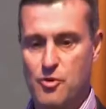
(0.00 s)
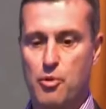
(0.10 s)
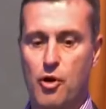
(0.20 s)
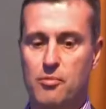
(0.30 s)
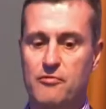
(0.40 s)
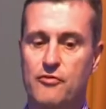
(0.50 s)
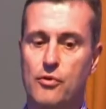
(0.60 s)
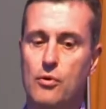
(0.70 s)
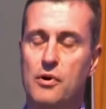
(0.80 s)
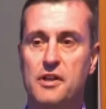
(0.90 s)
have a problem
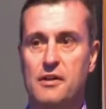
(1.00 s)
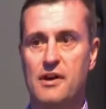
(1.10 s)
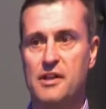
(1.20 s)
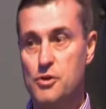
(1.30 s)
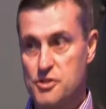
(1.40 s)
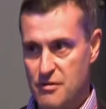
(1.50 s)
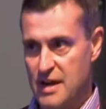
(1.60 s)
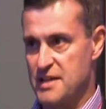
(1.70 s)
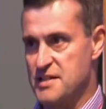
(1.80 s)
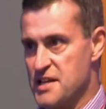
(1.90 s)
for user
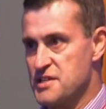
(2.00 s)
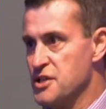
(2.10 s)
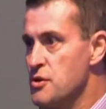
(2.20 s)
access,